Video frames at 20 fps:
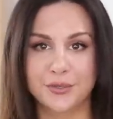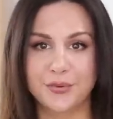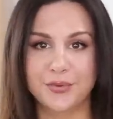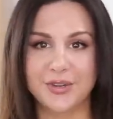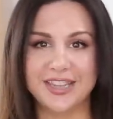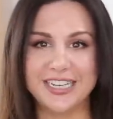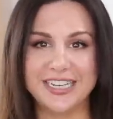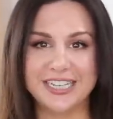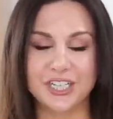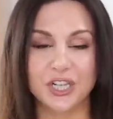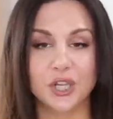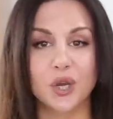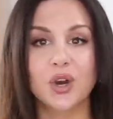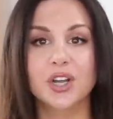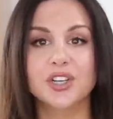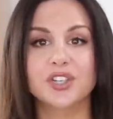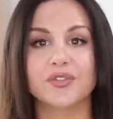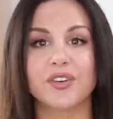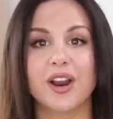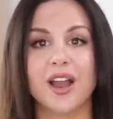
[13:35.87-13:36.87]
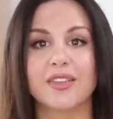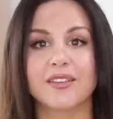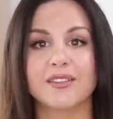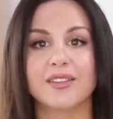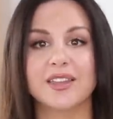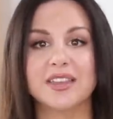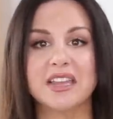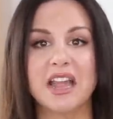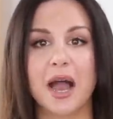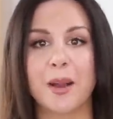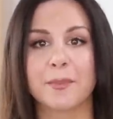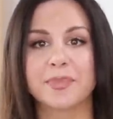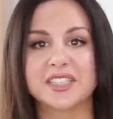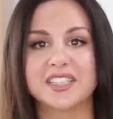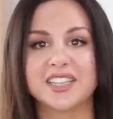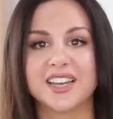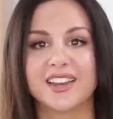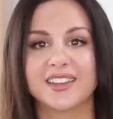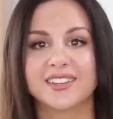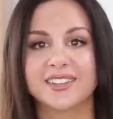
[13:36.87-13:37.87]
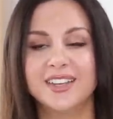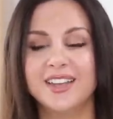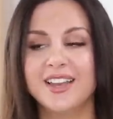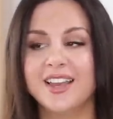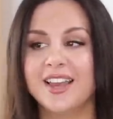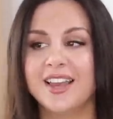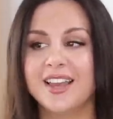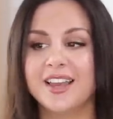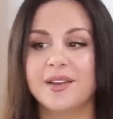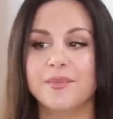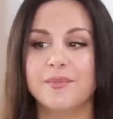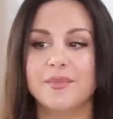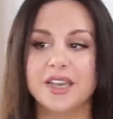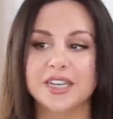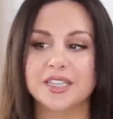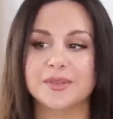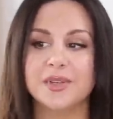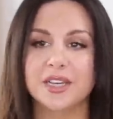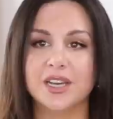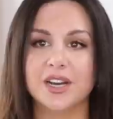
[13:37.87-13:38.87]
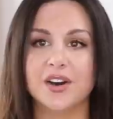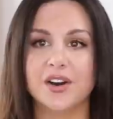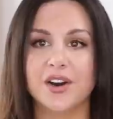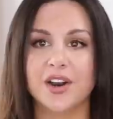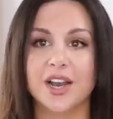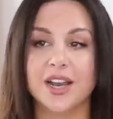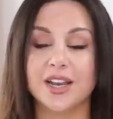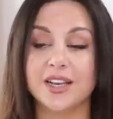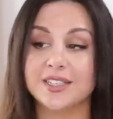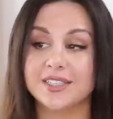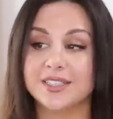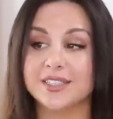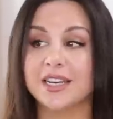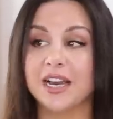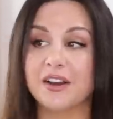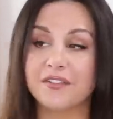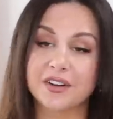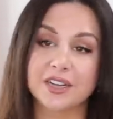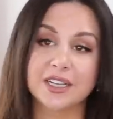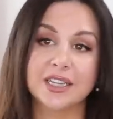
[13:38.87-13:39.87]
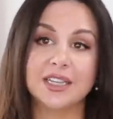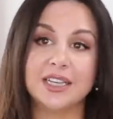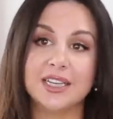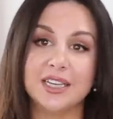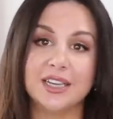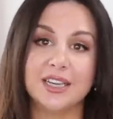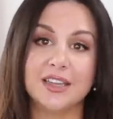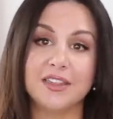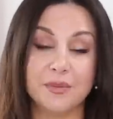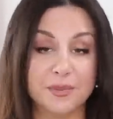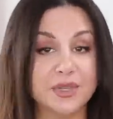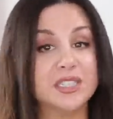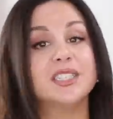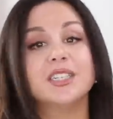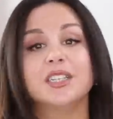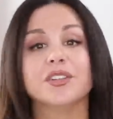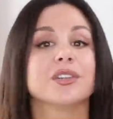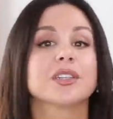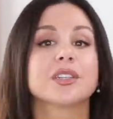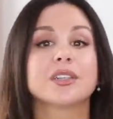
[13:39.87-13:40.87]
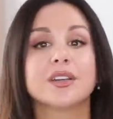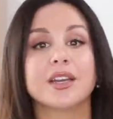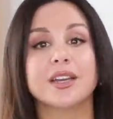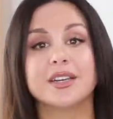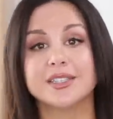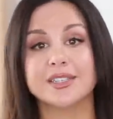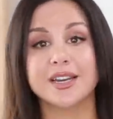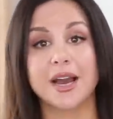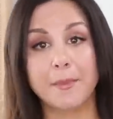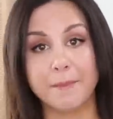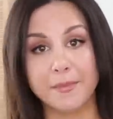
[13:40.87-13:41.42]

with each launch rather than the opposite makes me go, okay, it's definitely the material and it's not